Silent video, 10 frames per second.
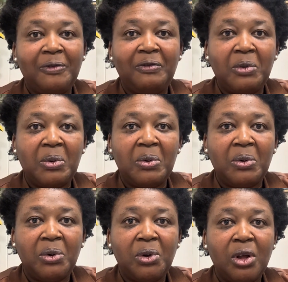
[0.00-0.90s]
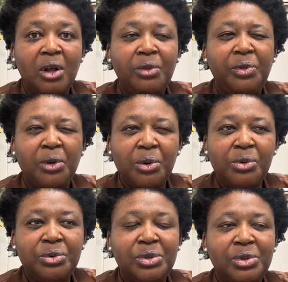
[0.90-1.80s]
for
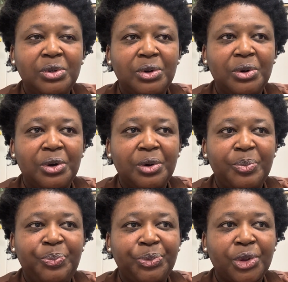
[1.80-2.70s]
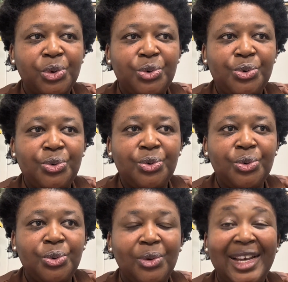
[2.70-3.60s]
those
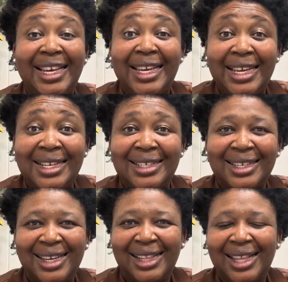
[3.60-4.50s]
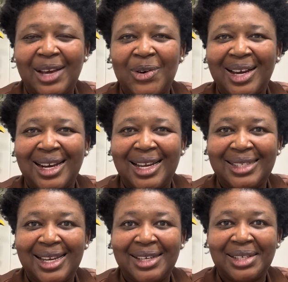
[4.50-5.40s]
who lead in their
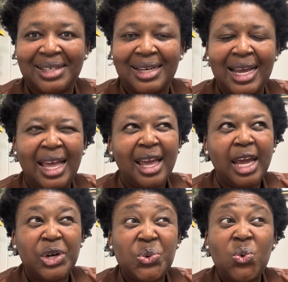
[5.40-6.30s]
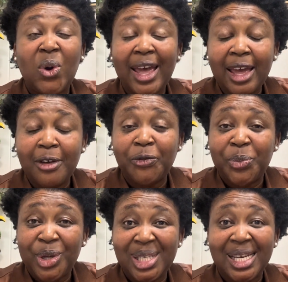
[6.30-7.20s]
organization and who have
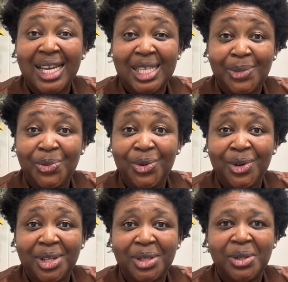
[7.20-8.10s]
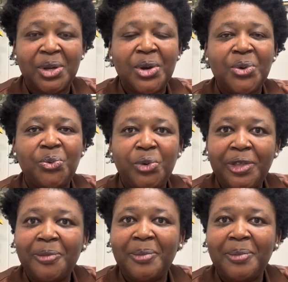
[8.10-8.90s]
personal experience with